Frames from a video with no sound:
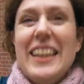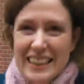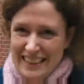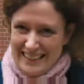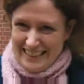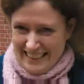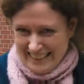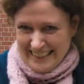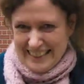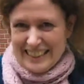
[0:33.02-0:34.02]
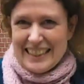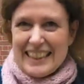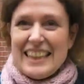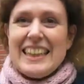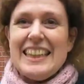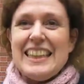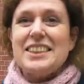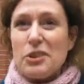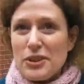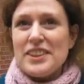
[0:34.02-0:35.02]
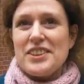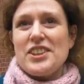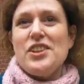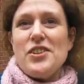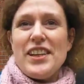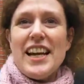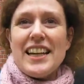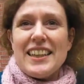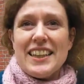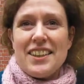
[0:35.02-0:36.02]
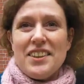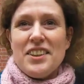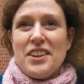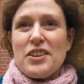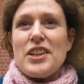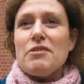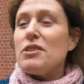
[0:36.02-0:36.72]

So we were in Cape Town 2 years ago, cover it there.